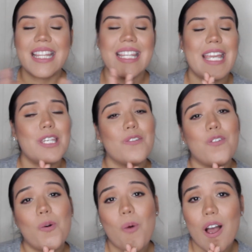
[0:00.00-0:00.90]
Thank you
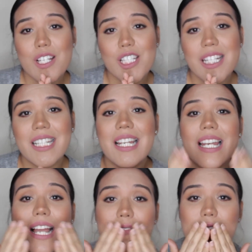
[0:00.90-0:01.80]
for watching.
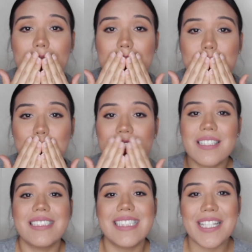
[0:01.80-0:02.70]
Love you guys.
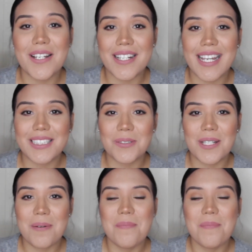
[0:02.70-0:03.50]
See you on the next one.